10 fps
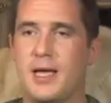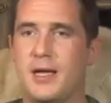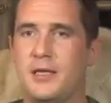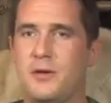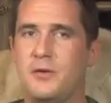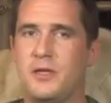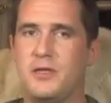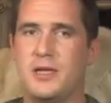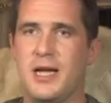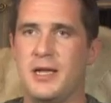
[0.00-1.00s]
"Can you
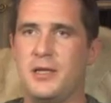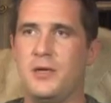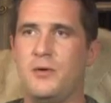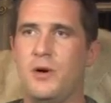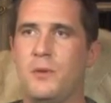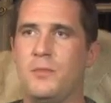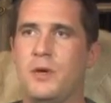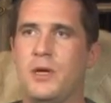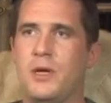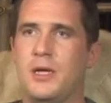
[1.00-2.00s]
just can you
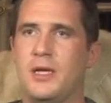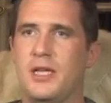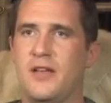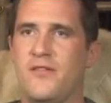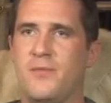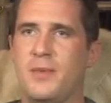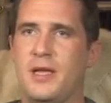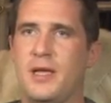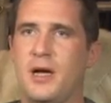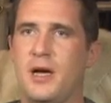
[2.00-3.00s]
um, give
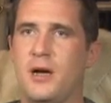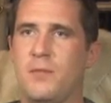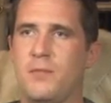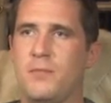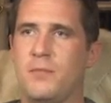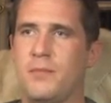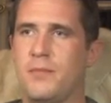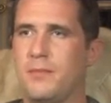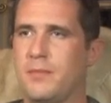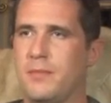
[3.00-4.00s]
me um,
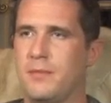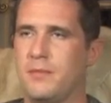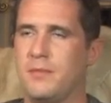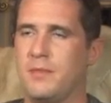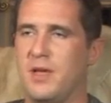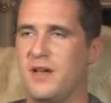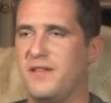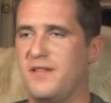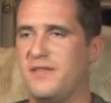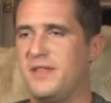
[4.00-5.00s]
a
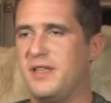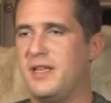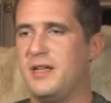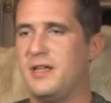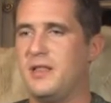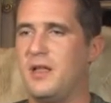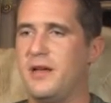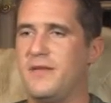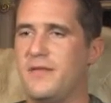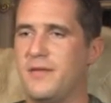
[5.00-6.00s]
50-year
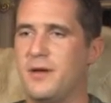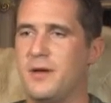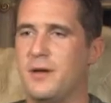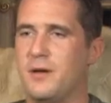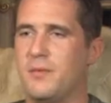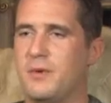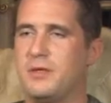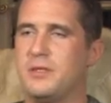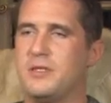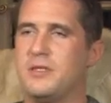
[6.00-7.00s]
life,
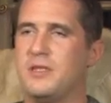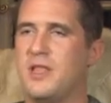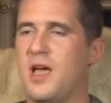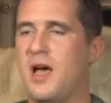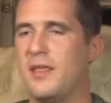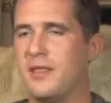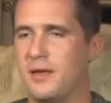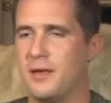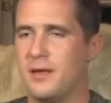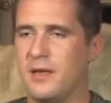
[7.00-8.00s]
which is
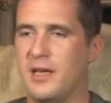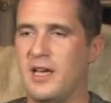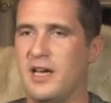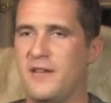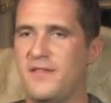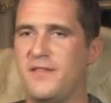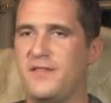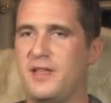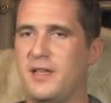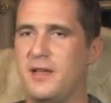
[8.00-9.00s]
nothing, a
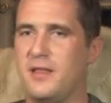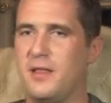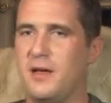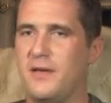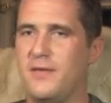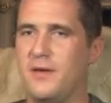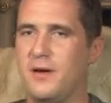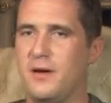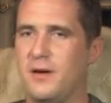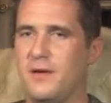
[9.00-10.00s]
50-year life
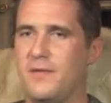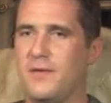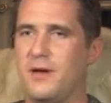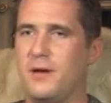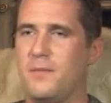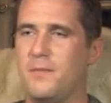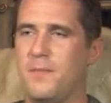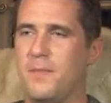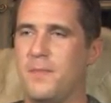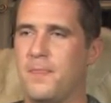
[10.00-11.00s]
of um,
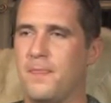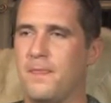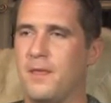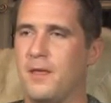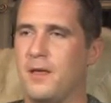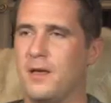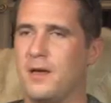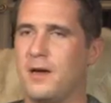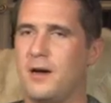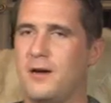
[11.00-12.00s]

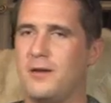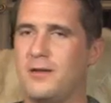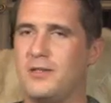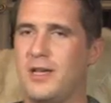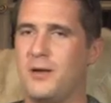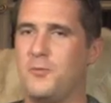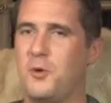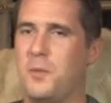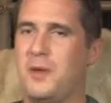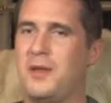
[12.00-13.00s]
cars and
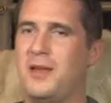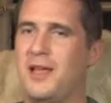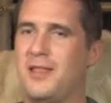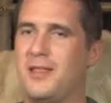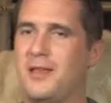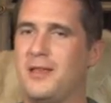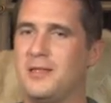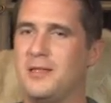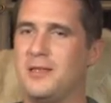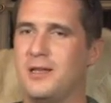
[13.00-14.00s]
women and
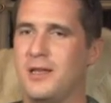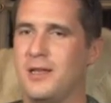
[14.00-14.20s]
this."